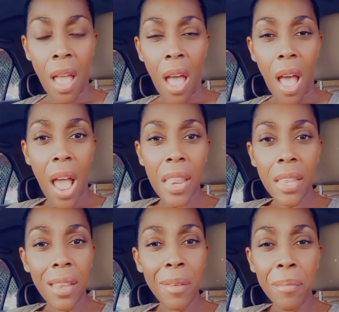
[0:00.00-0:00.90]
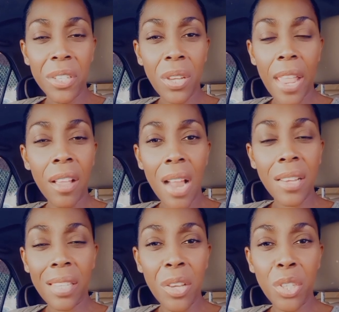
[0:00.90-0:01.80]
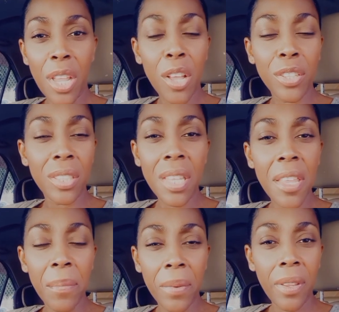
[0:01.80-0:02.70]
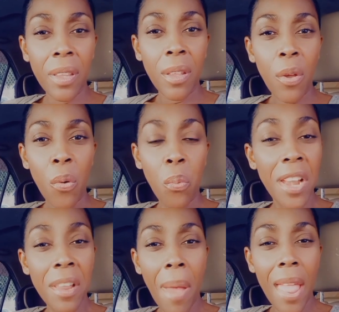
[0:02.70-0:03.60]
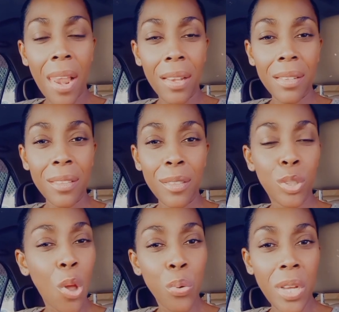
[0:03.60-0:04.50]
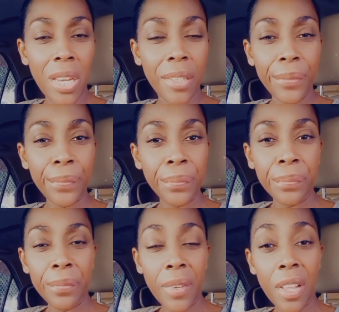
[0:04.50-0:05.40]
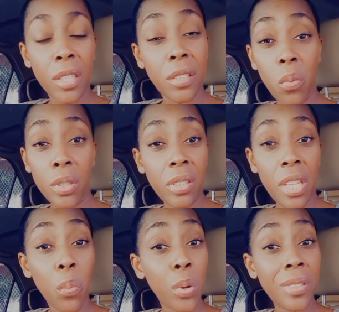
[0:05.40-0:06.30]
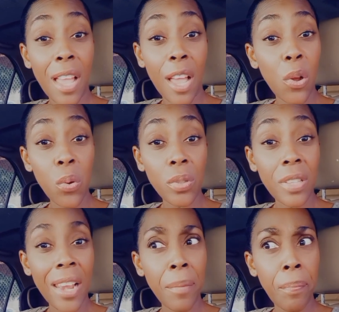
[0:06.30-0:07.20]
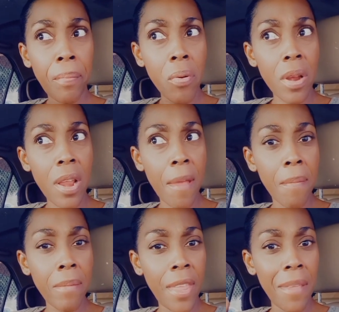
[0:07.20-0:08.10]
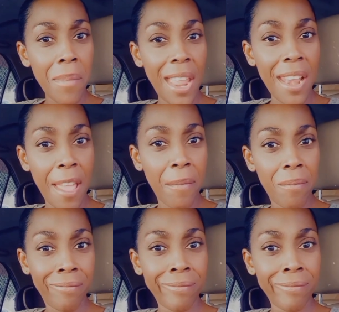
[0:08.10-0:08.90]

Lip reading: on St. Jago's team when the bell sounded, because it was that close and it put them, it made them